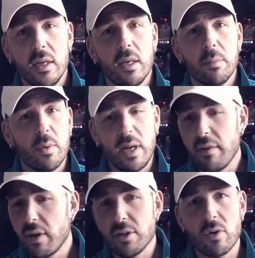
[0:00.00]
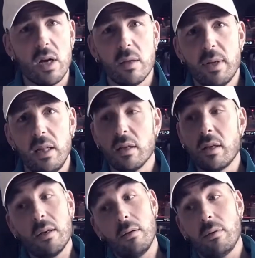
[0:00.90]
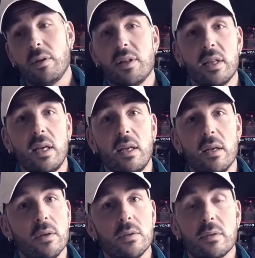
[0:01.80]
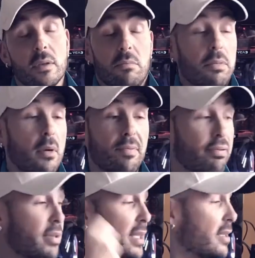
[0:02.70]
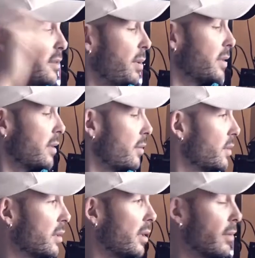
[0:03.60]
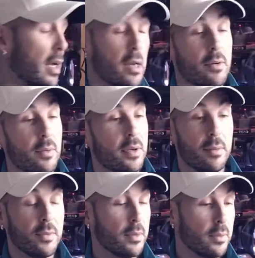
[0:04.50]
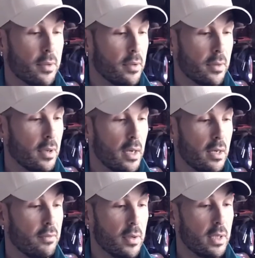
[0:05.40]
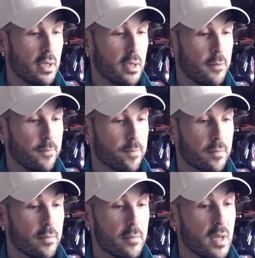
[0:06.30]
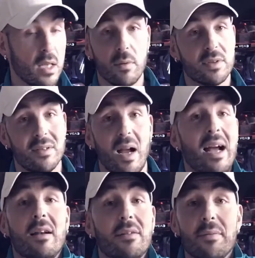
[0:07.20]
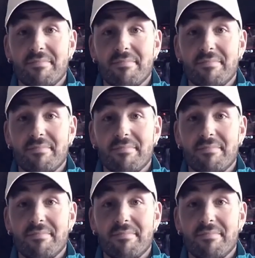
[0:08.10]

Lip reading: But whatever, I draw them and I look at him and I go, what do you think of that? And he goes, takes his pencil, he throws it on the ground. I don't know what I'm doing with you. I have no idea. And he goes, I don't know.